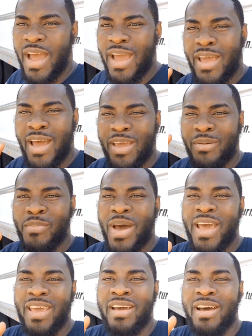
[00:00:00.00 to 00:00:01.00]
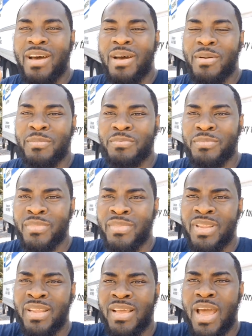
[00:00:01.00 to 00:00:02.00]
I, I buy, um,
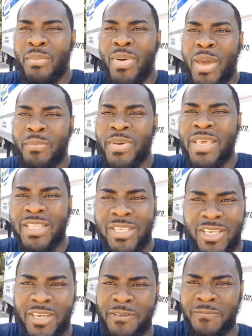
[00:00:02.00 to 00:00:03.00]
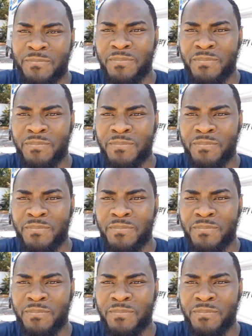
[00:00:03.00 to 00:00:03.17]
I buy pizza